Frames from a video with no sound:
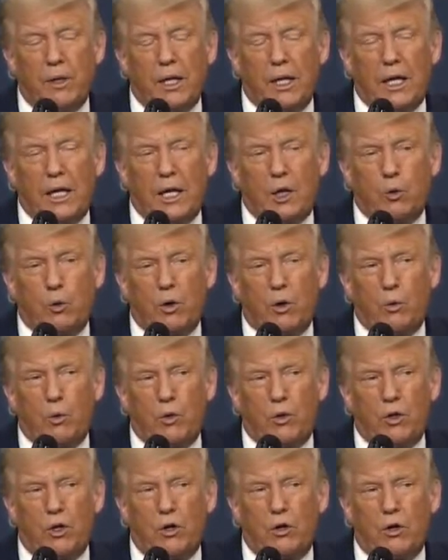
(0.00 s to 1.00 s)
And we
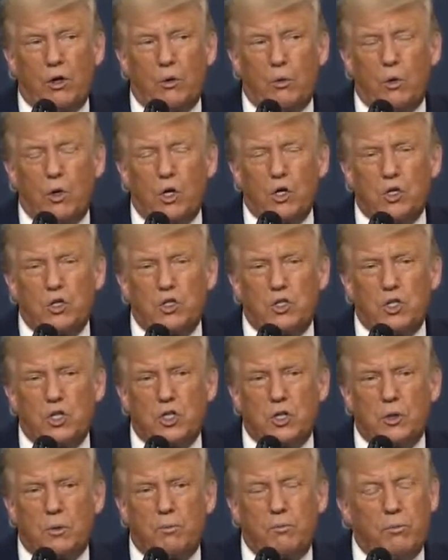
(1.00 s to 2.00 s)
were the only ones
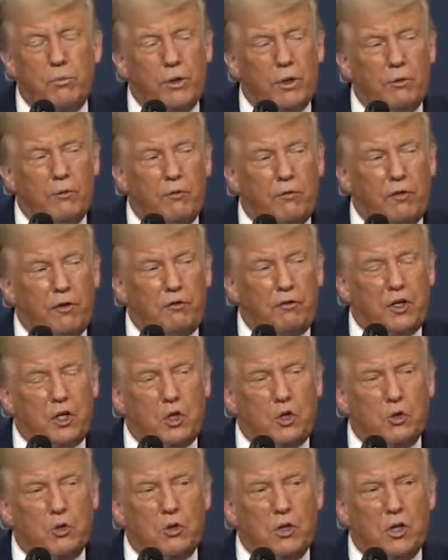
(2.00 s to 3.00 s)
in
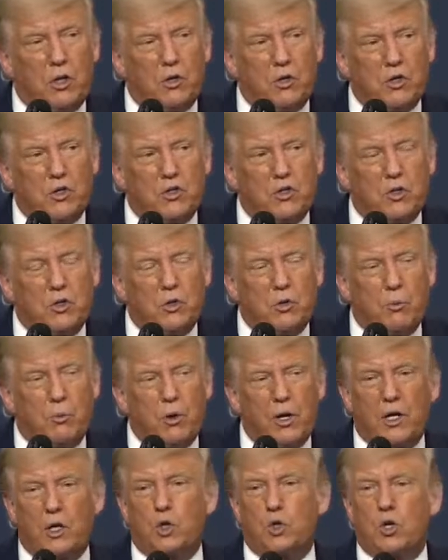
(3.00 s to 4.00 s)
52 years to
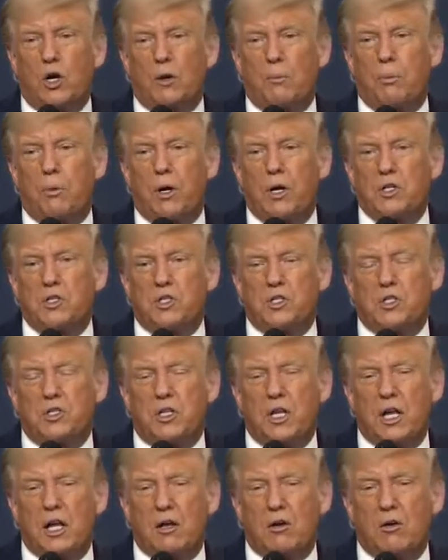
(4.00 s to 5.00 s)
bring drug
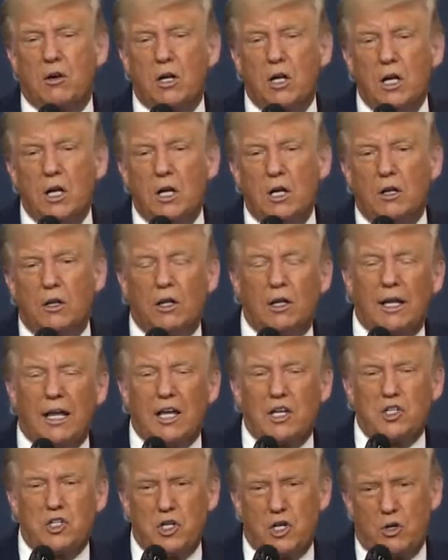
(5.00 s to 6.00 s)
prices down. The
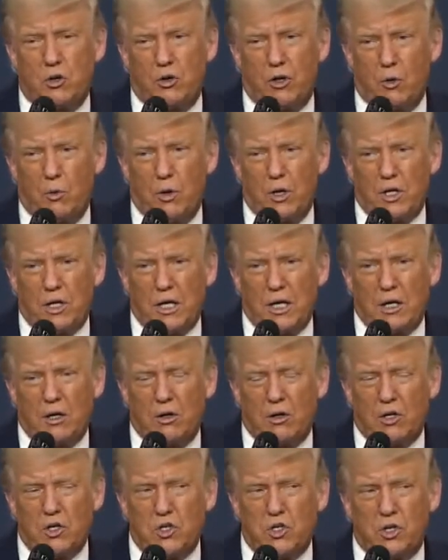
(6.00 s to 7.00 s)
last year they went
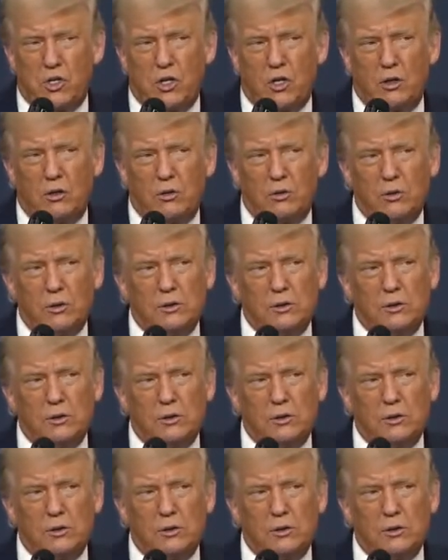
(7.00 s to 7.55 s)
down, as you know.